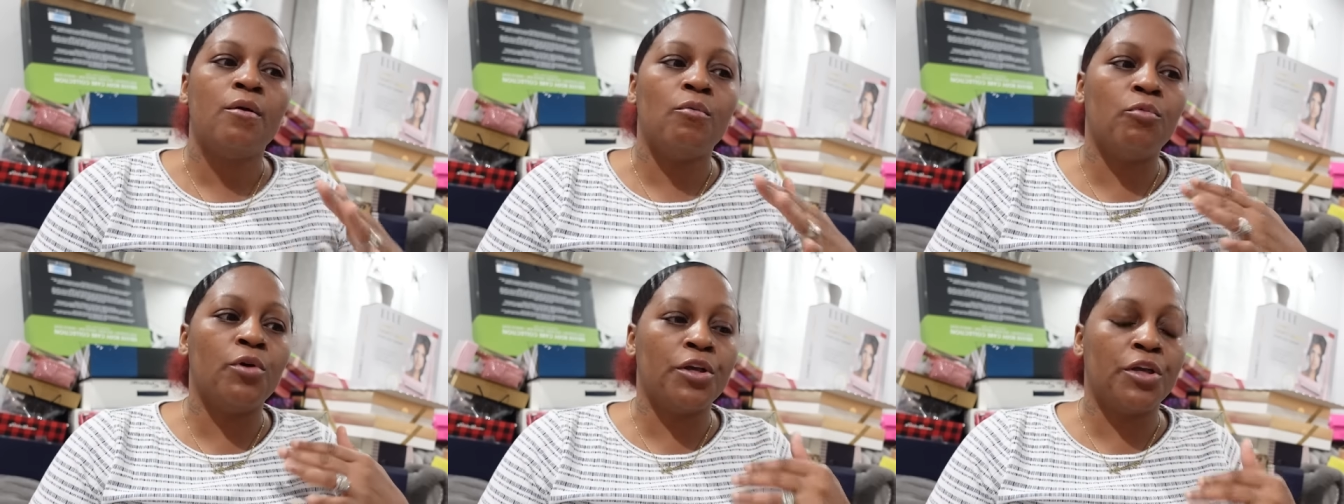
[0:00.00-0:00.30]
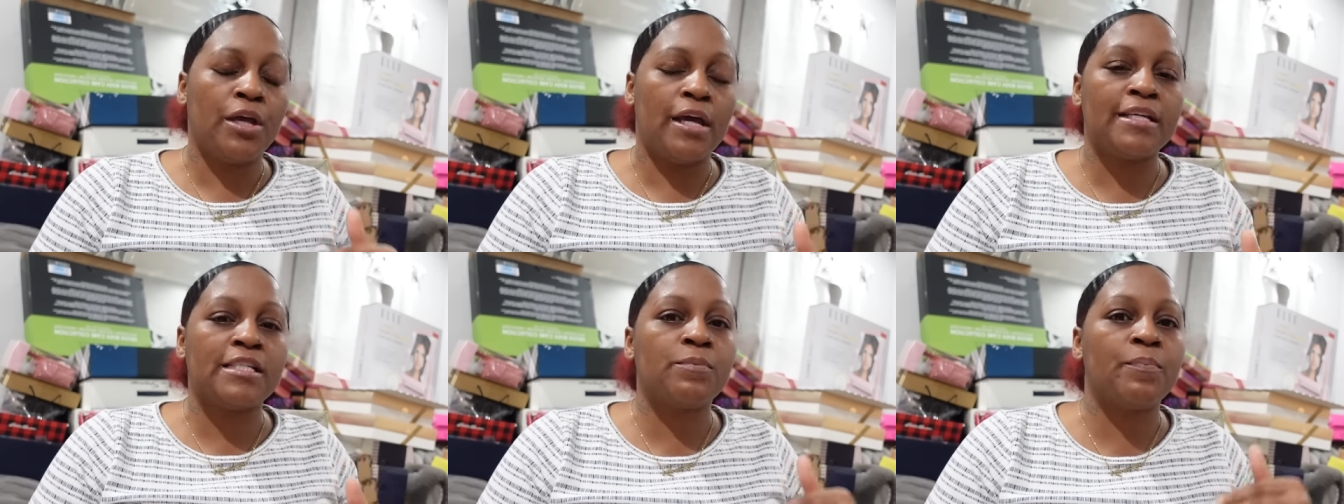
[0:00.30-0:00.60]
when
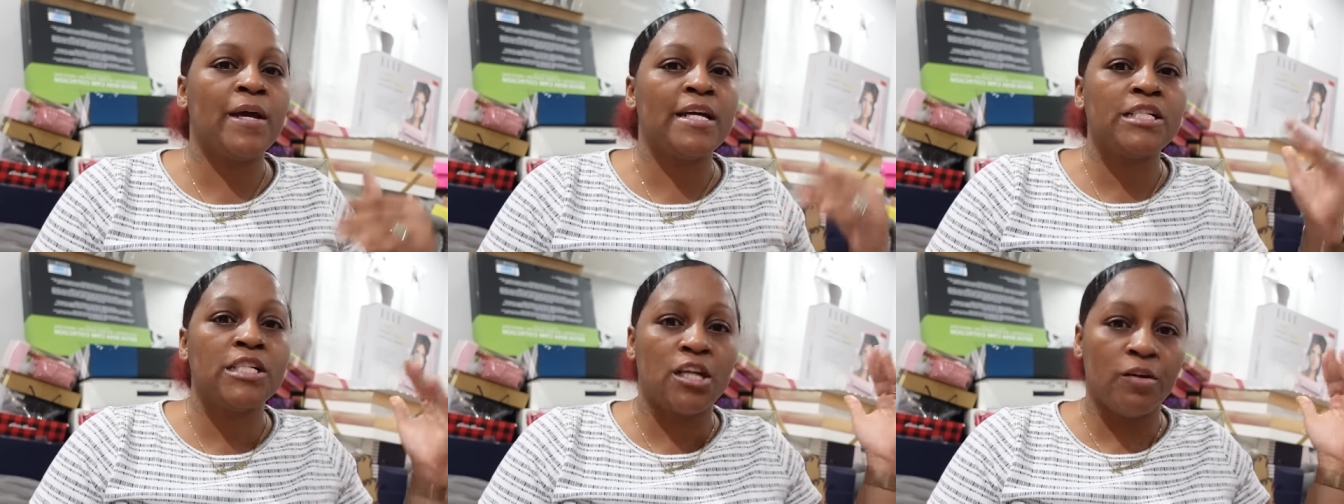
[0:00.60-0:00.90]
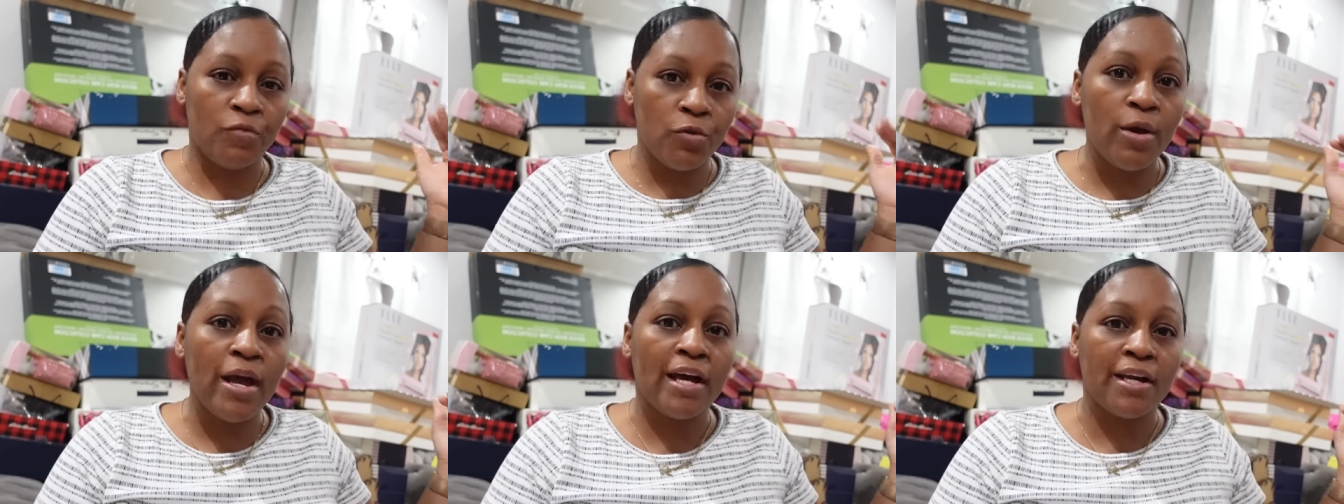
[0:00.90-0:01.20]
especially
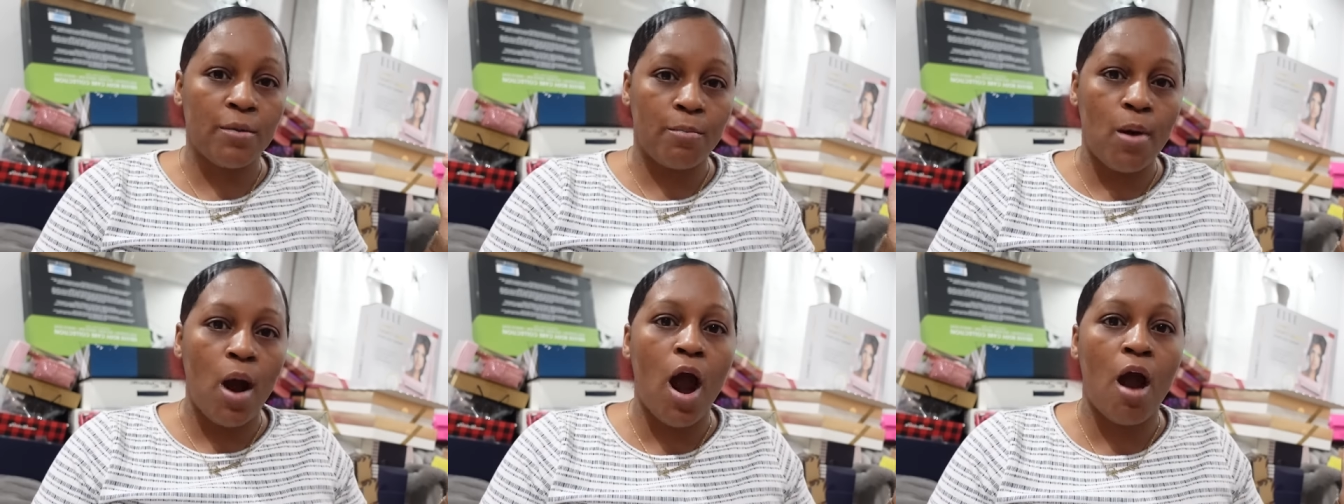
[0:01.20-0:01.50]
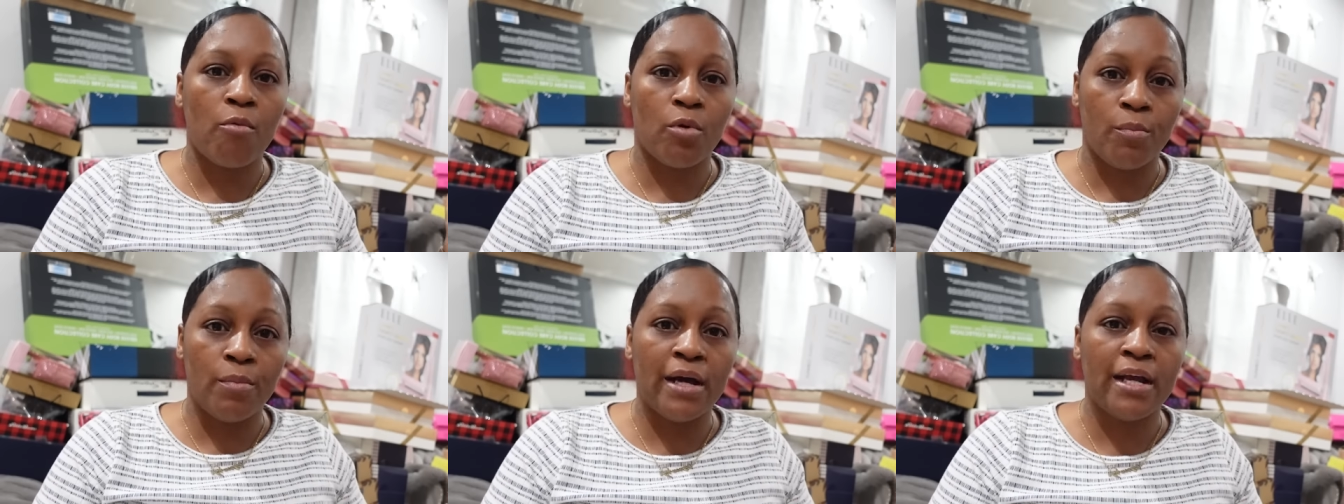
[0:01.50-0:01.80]
if you have to
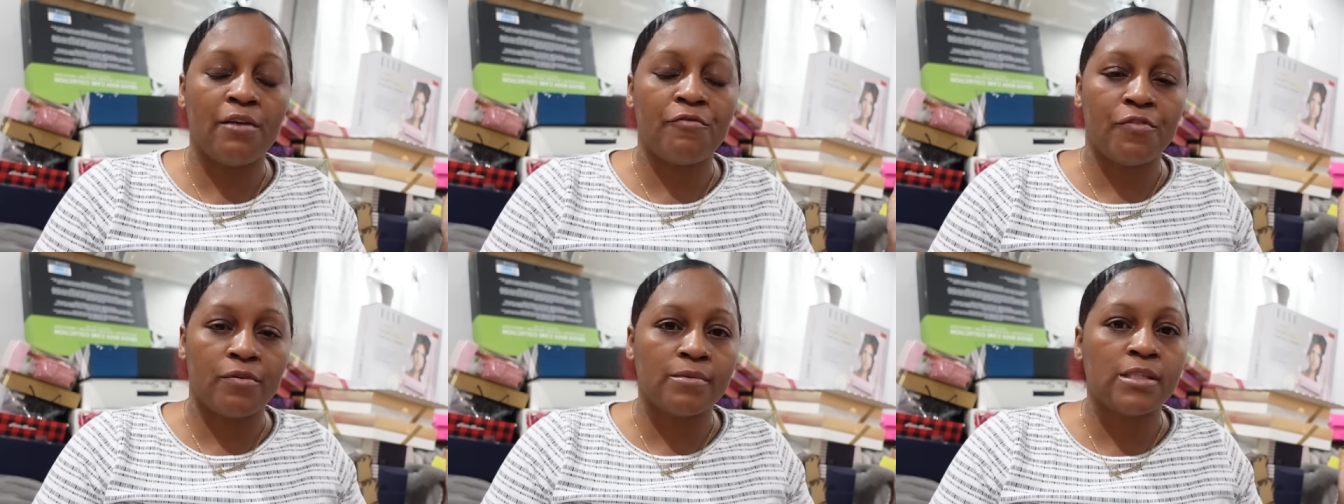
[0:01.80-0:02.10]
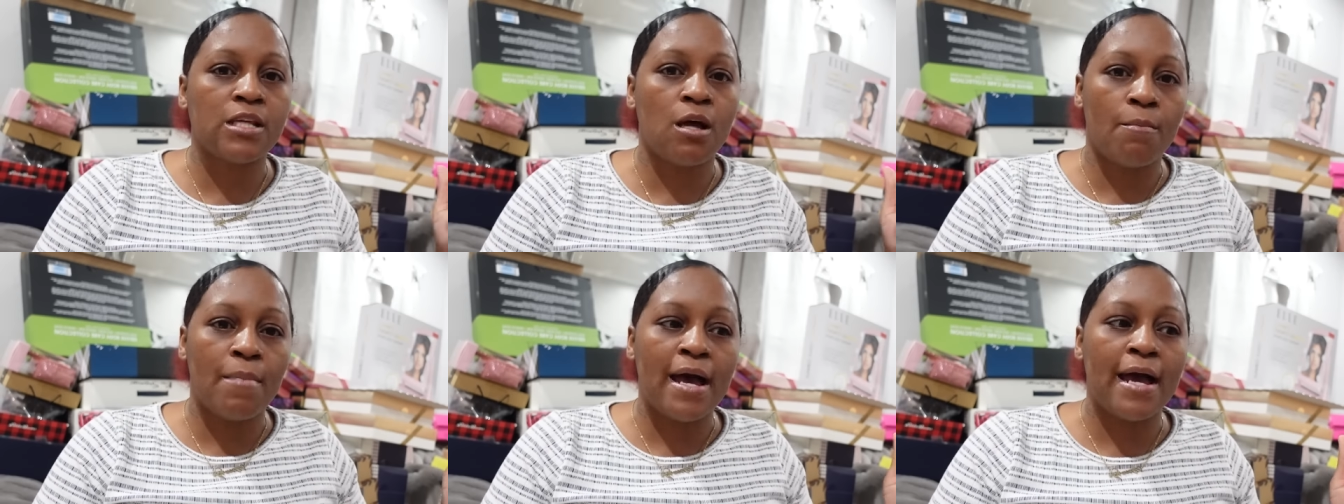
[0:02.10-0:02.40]
borrow money from
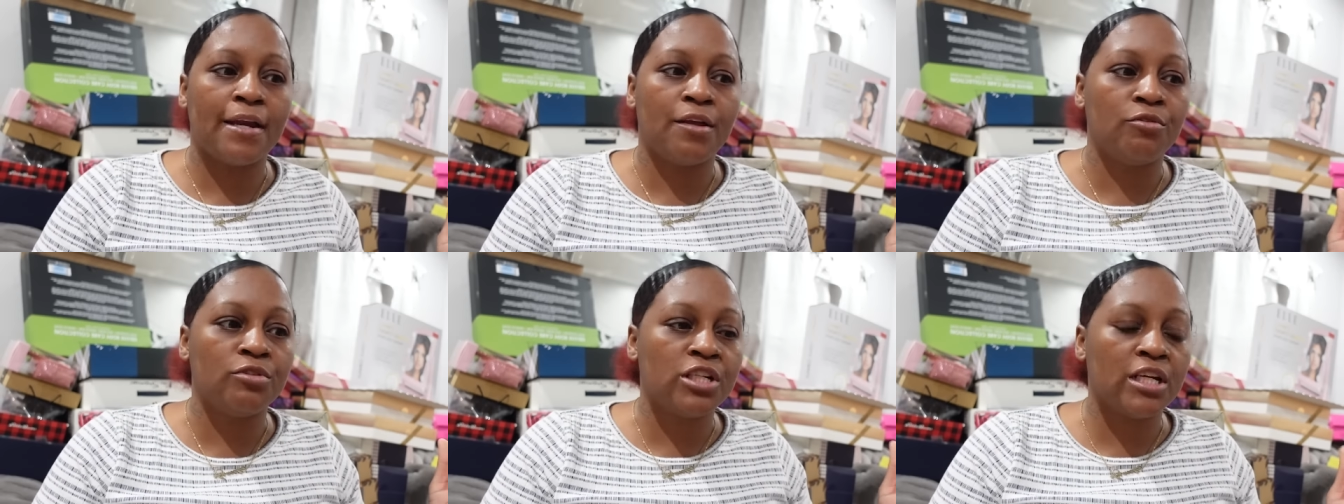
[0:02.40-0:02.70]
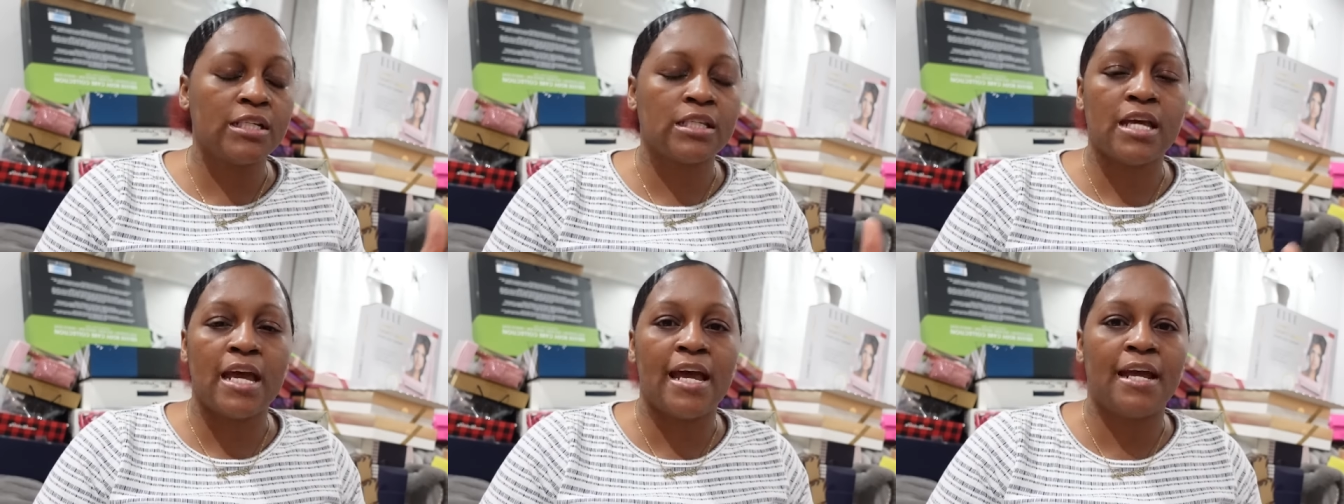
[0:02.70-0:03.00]
somebody you
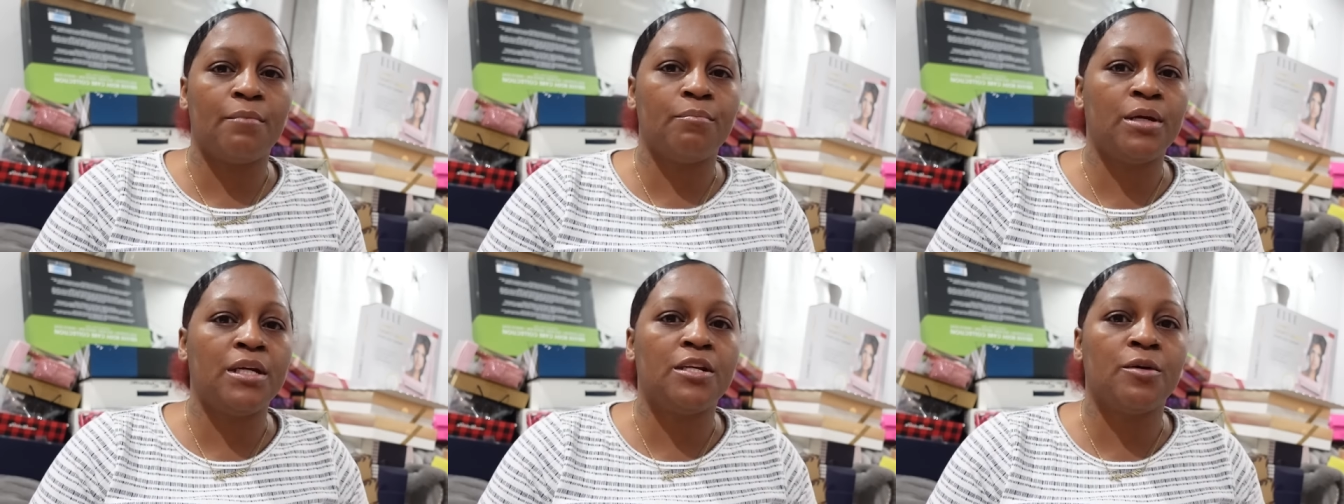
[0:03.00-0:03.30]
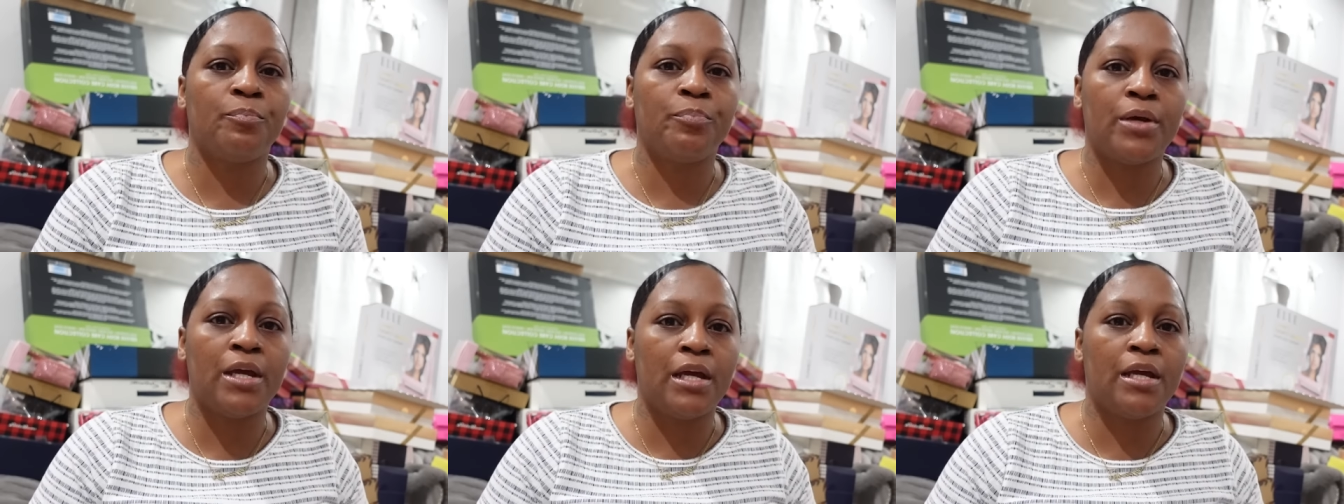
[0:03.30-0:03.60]
just can't be
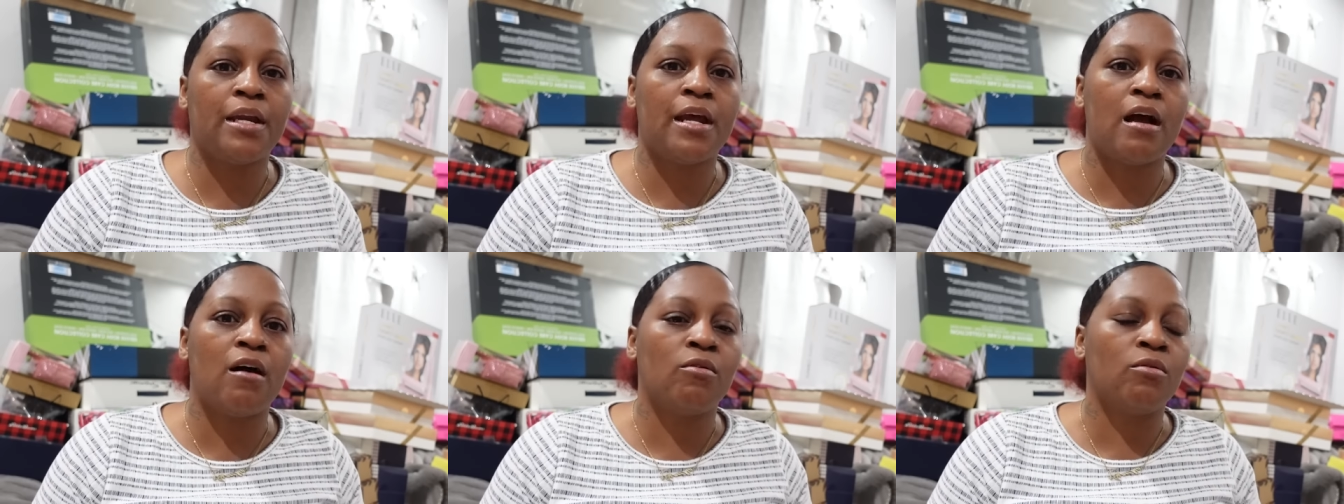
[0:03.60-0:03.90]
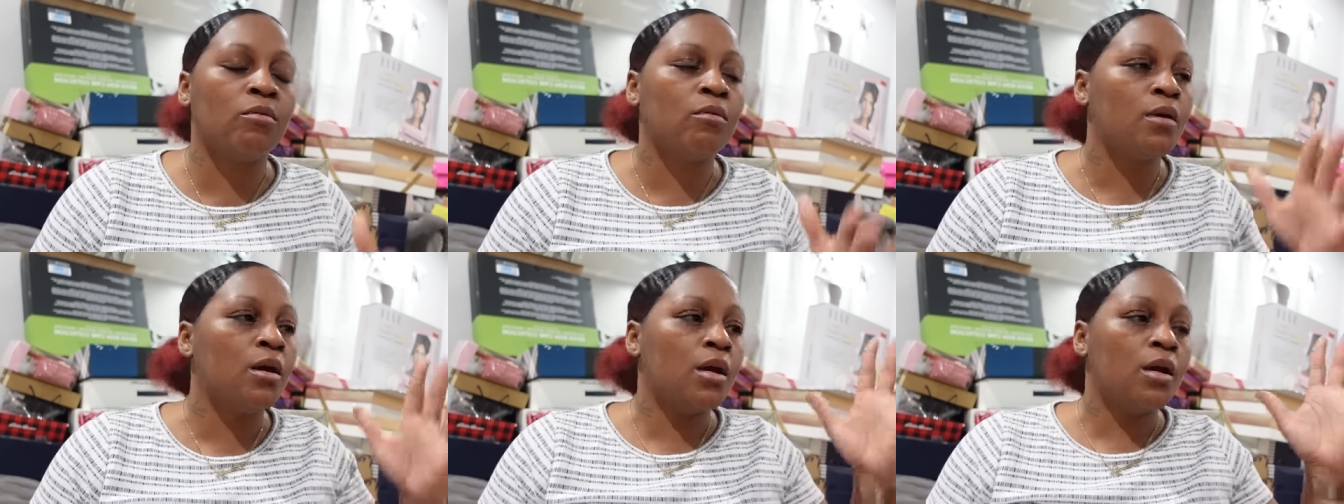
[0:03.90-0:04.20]
dependent on